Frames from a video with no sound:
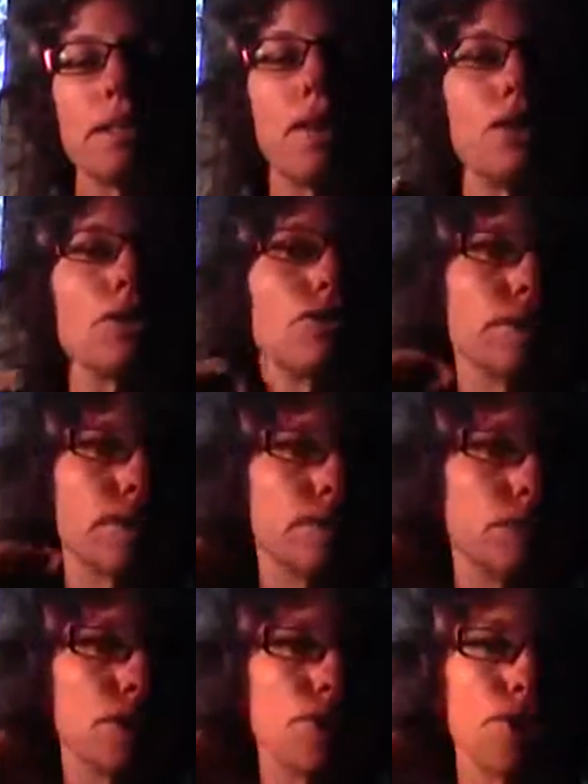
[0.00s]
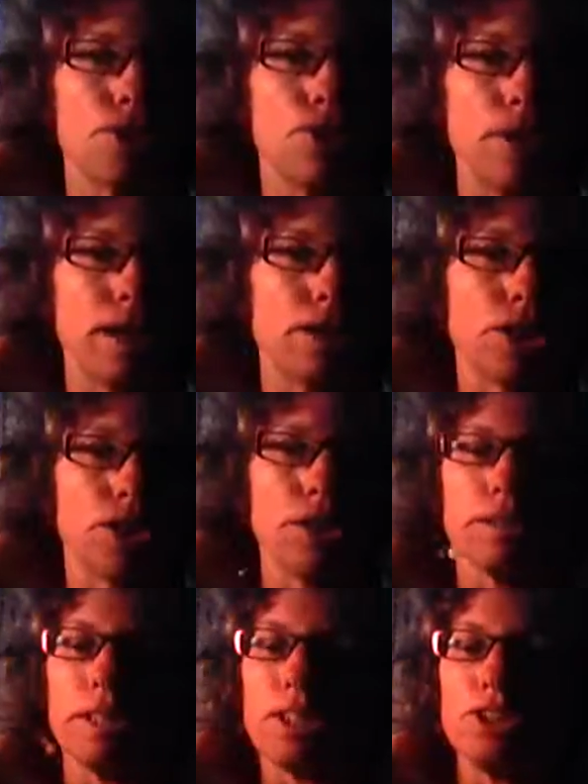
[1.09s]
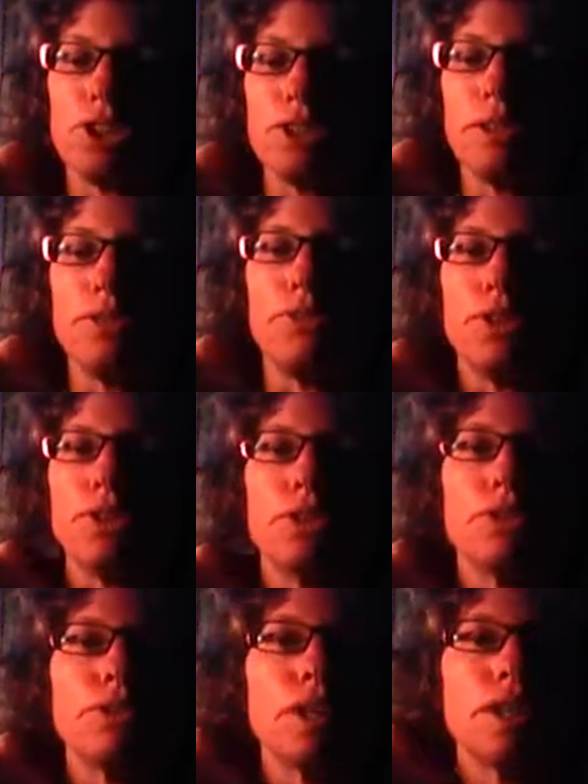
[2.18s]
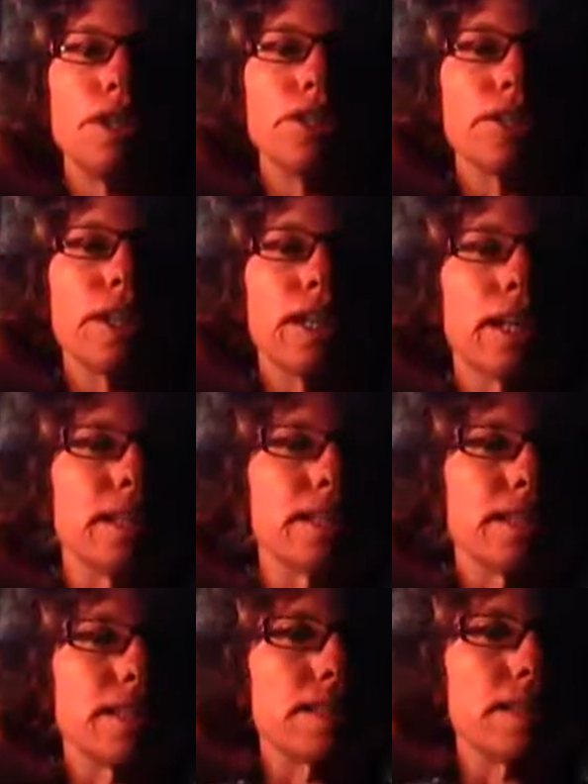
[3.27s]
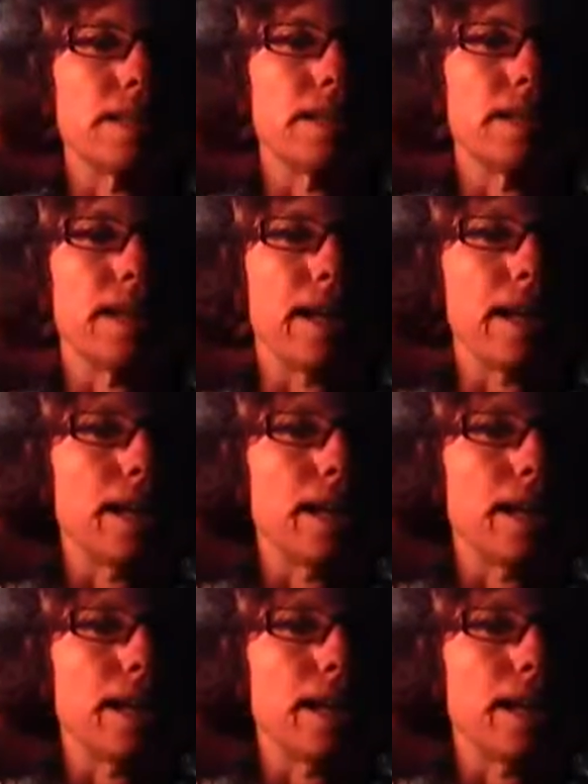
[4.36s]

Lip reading: So when you do a thorough literature review, you're going to see